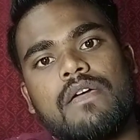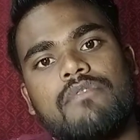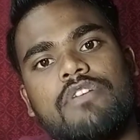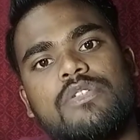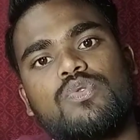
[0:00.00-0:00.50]

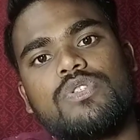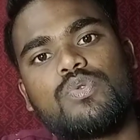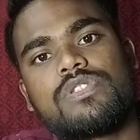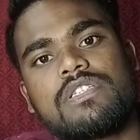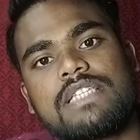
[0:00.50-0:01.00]
when you
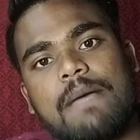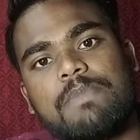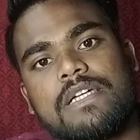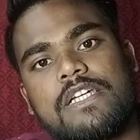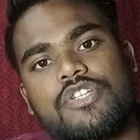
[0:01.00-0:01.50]
use this
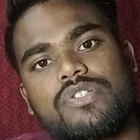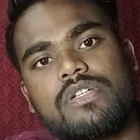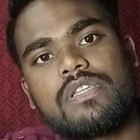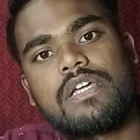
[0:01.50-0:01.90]
application,